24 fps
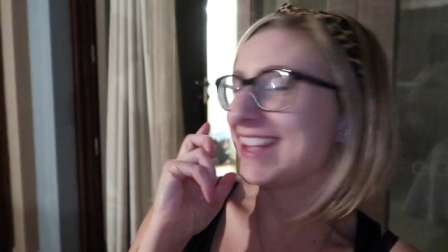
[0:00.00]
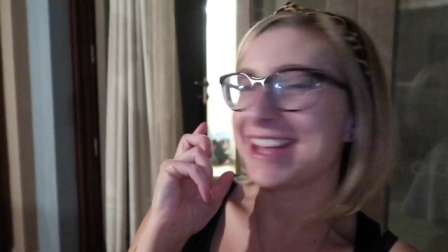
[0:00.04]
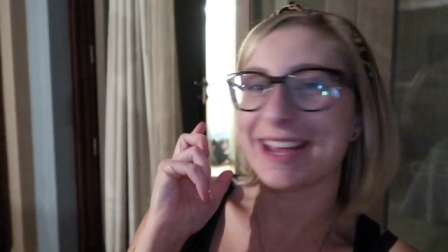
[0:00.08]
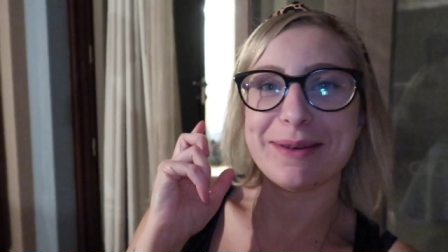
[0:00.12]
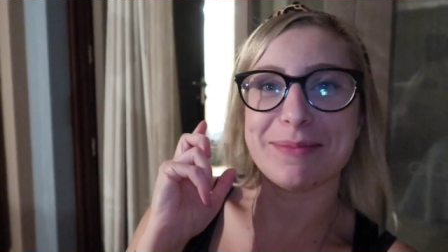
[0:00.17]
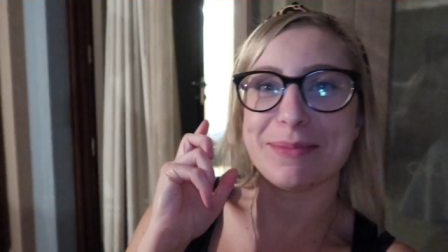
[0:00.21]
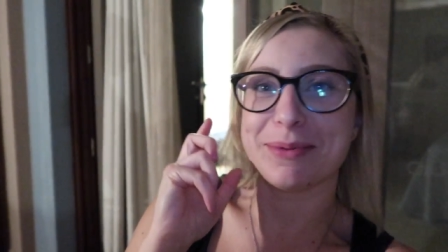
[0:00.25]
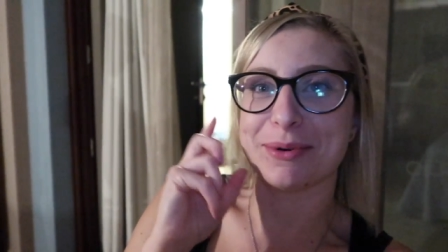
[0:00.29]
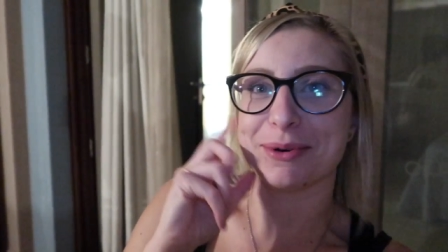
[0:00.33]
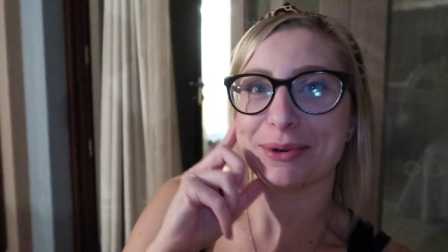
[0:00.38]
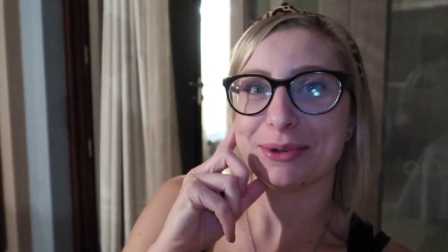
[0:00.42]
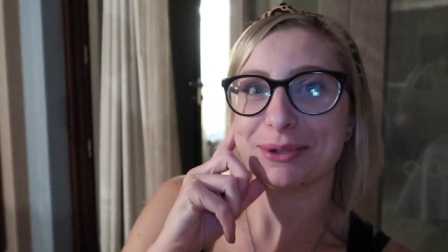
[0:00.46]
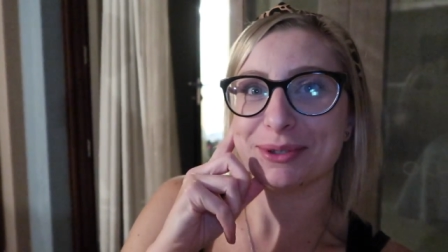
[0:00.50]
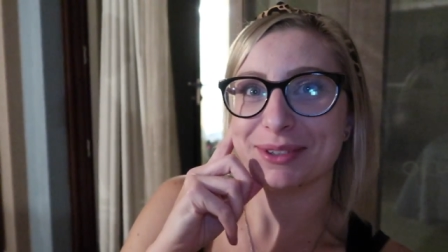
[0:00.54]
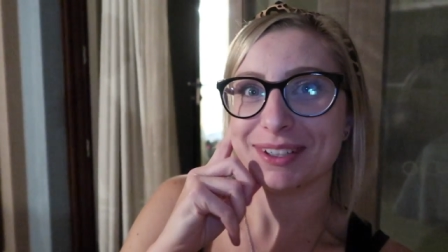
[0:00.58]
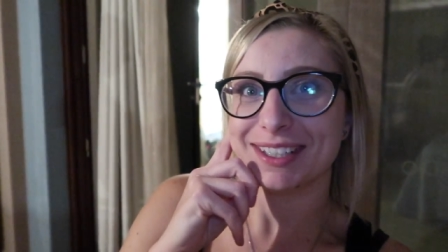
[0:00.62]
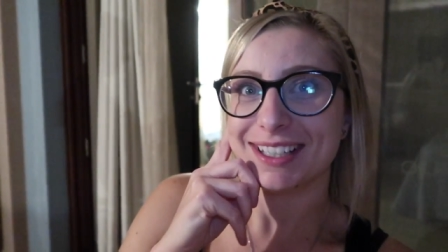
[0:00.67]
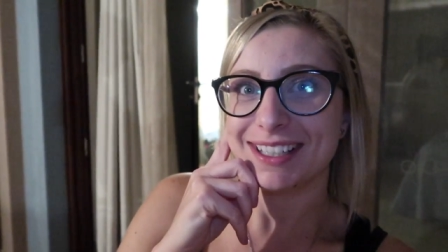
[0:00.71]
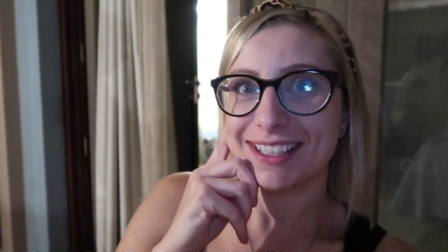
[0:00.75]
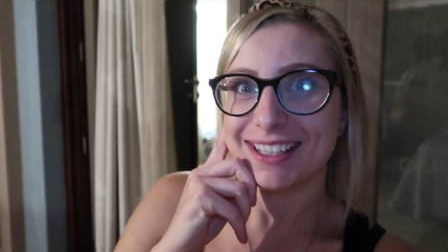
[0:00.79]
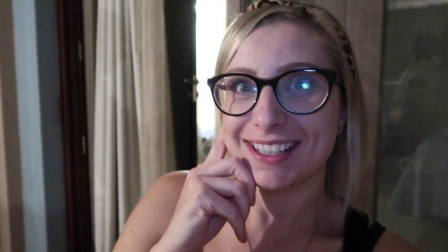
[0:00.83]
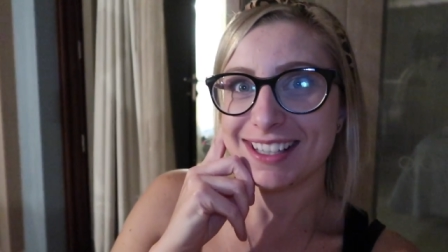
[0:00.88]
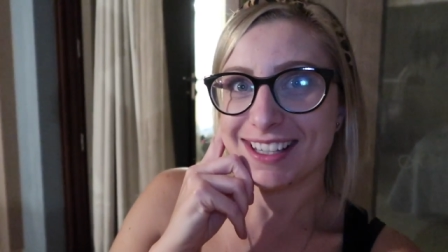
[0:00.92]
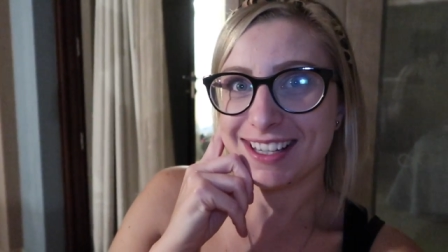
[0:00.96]
airport
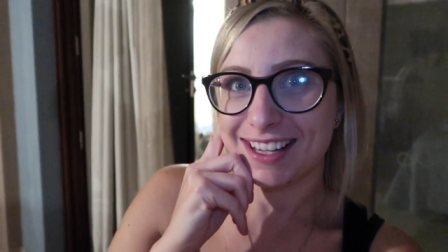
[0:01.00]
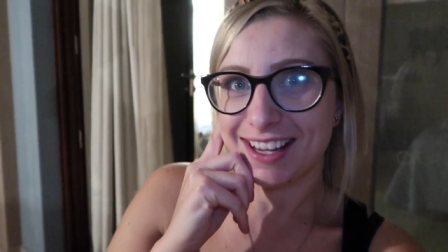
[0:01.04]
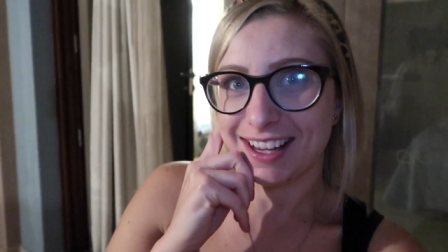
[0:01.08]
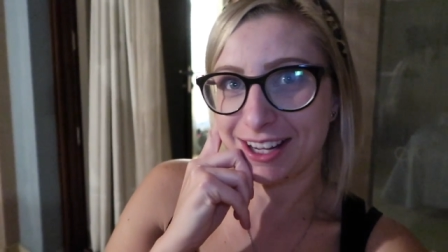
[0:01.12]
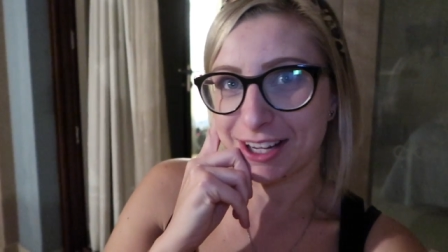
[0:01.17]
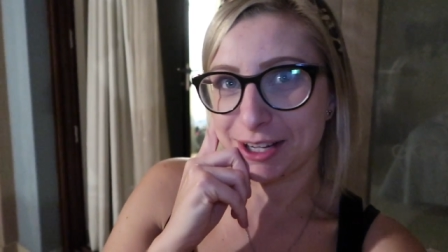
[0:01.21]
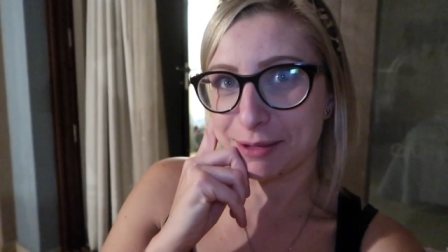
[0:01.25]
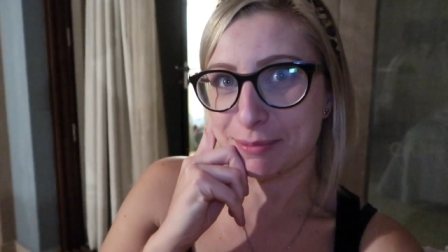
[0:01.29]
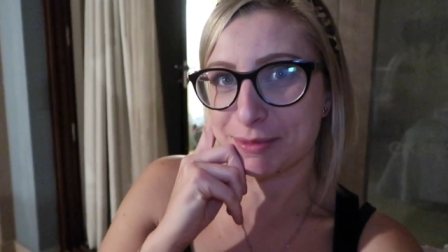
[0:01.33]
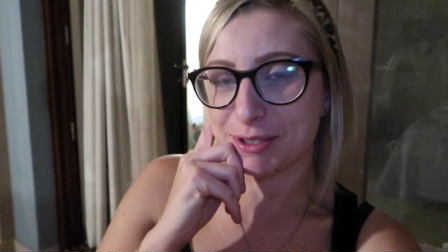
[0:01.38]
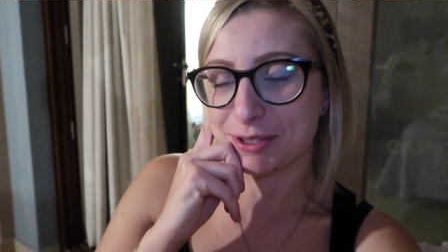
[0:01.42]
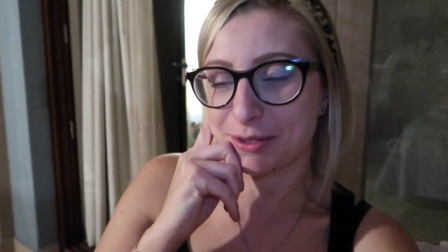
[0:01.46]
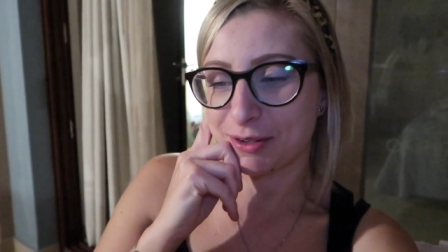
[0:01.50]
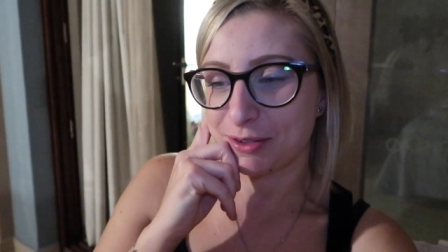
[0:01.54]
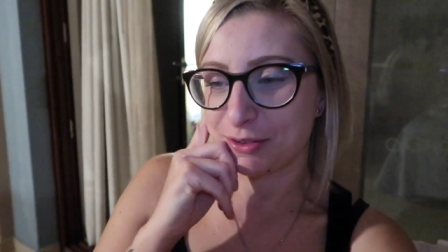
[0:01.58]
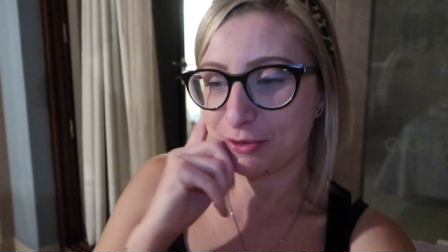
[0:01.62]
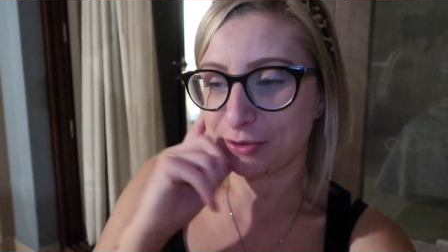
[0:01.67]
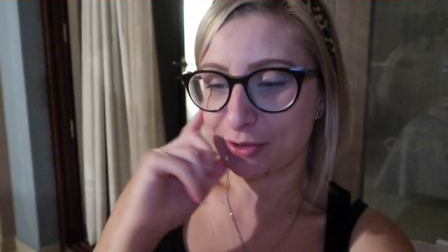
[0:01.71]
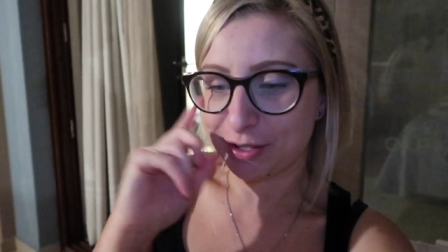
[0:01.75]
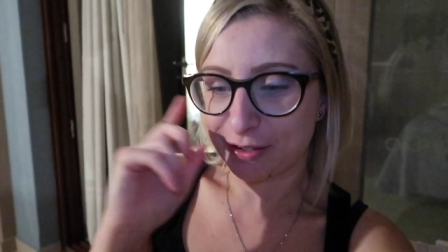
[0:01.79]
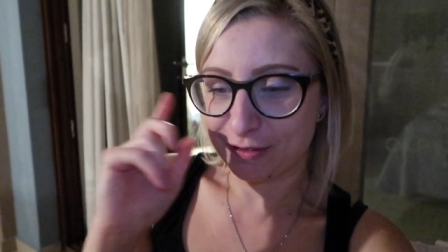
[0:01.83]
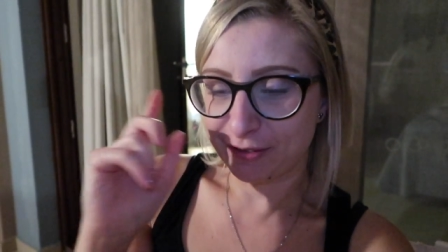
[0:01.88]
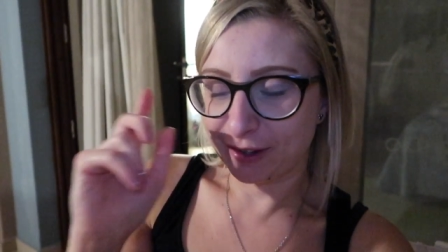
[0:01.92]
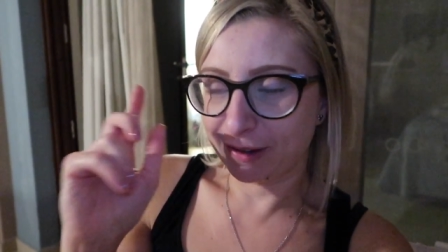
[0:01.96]
um, so I
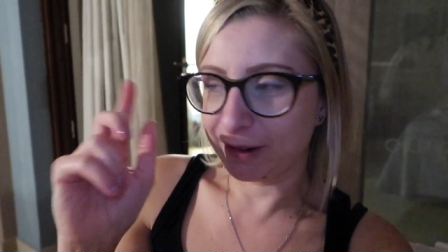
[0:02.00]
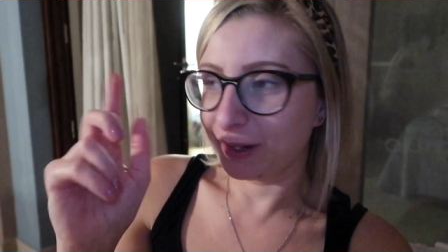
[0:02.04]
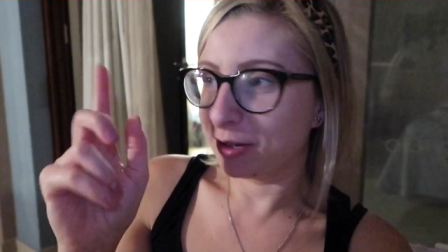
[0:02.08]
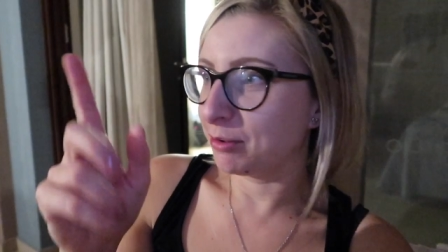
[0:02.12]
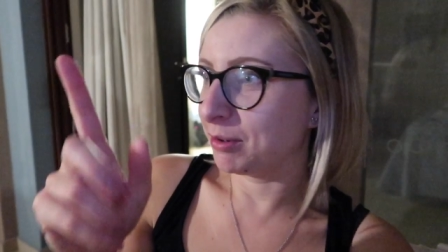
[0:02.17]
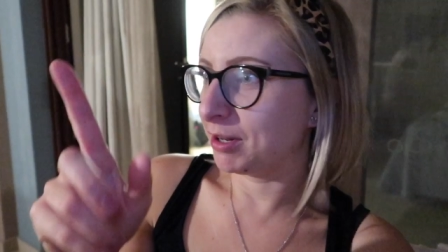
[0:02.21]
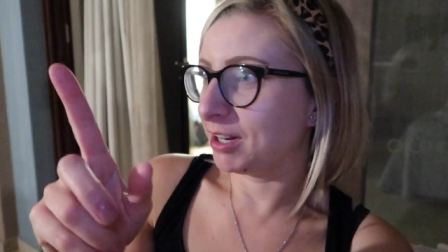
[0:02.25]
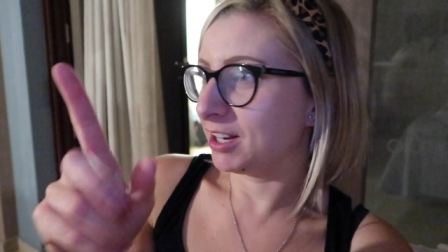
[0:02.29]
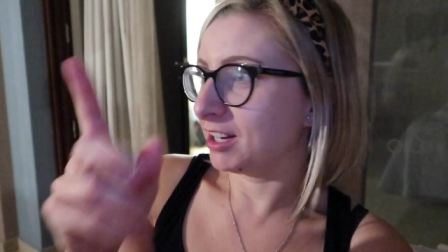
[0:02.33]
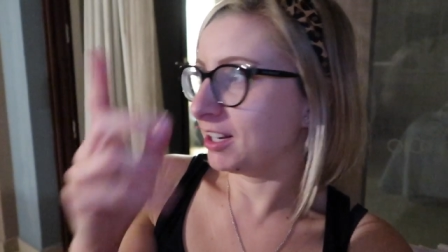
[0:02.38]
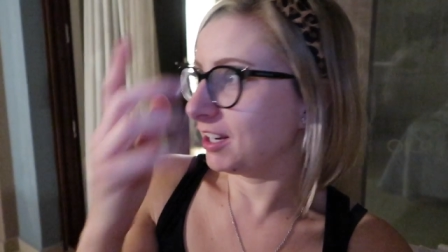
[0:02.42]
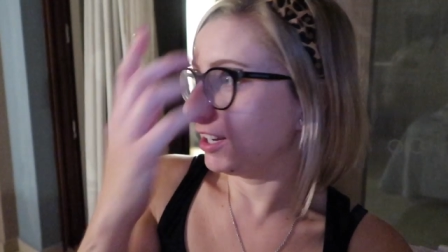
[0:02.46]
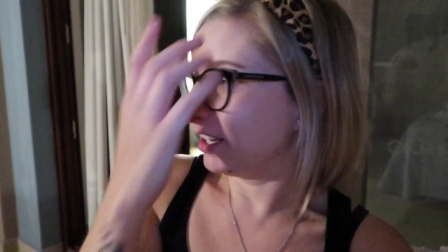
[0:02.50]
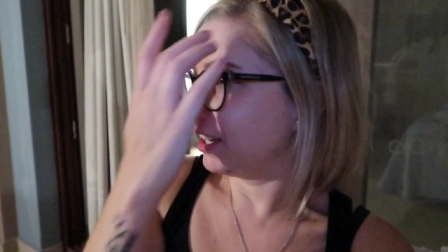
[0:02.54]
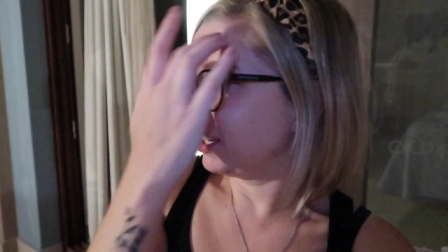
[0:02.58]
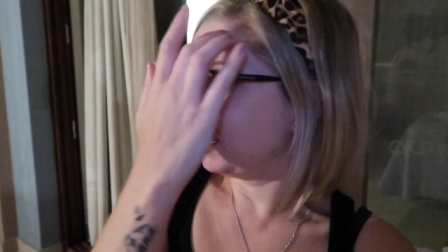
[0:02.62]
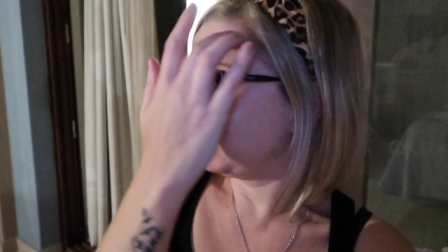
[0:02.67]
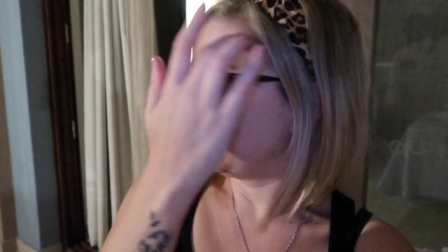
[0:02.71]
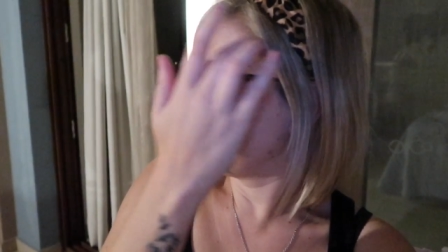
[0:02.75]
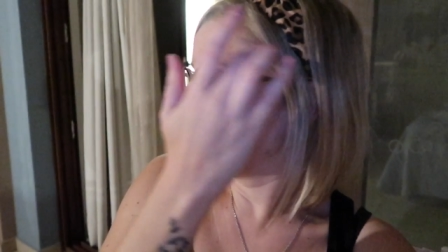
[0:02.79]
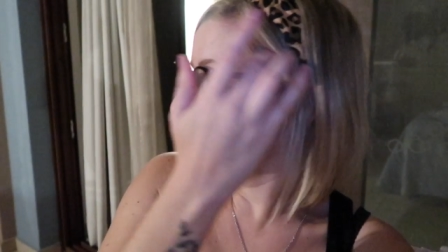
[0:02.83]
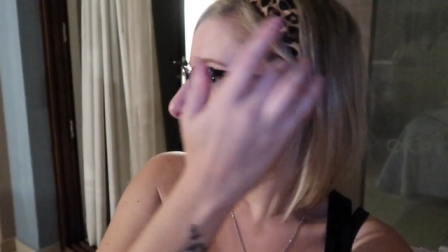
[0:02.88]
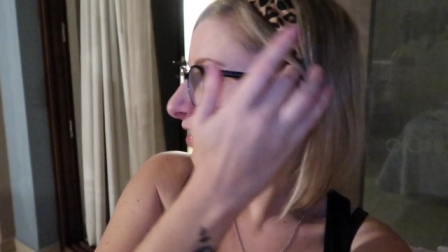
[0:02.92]
thought I'd very quickly